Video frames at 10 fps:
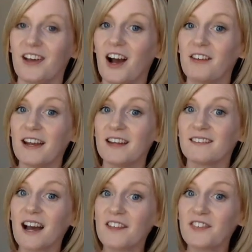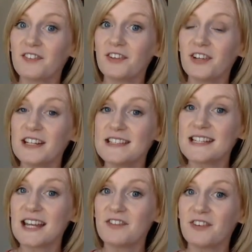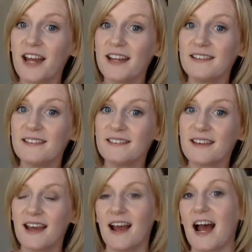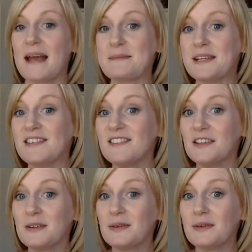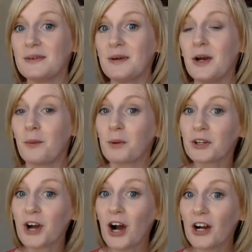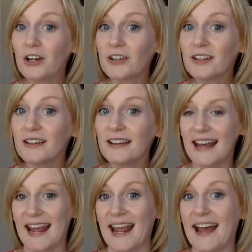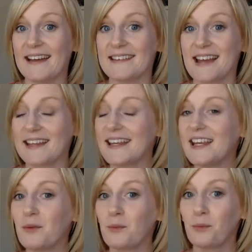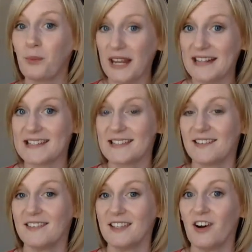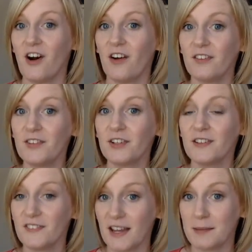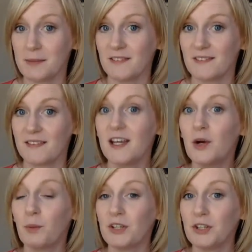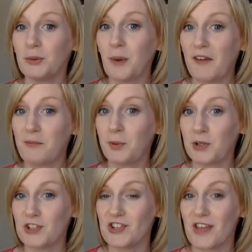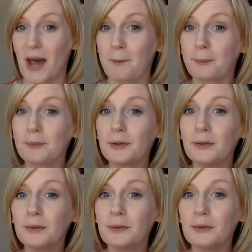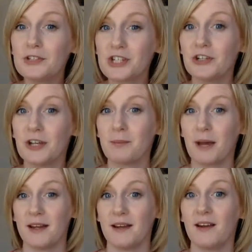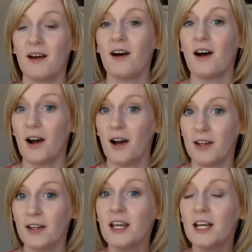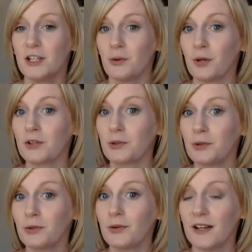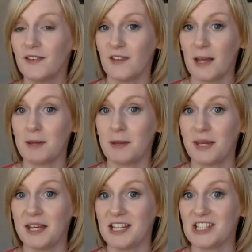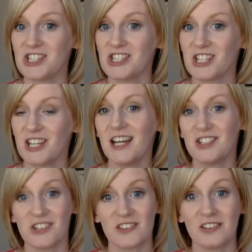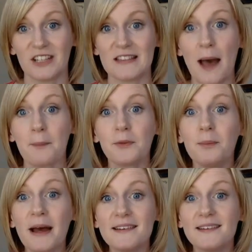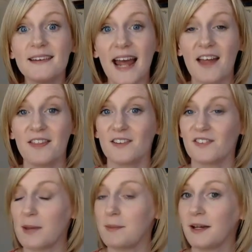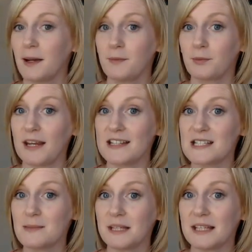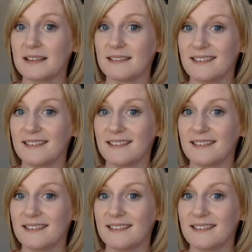All right, lots of learning today, friends. I miss you. Work hard, and I can't wait to see all of your assignments when you have pushed that blue turn-in button on your Google assignment page. Just click that blue button and the assignment comes right to me.